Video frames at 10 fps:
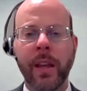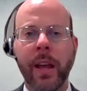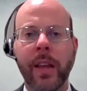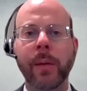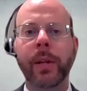
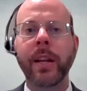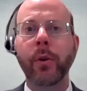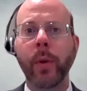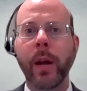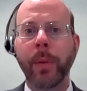and they plan to
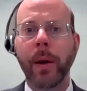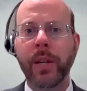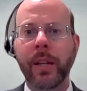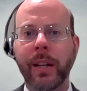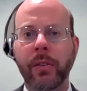ramp up the
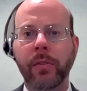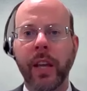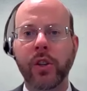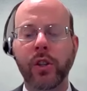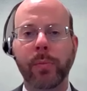
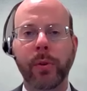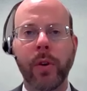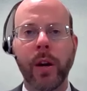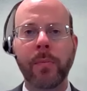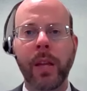electrification
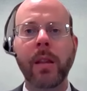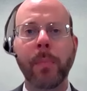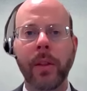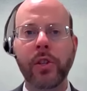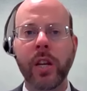program in the
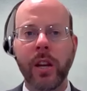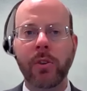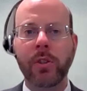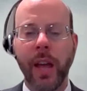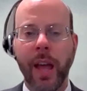months and
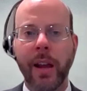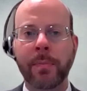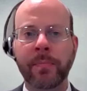years ahead.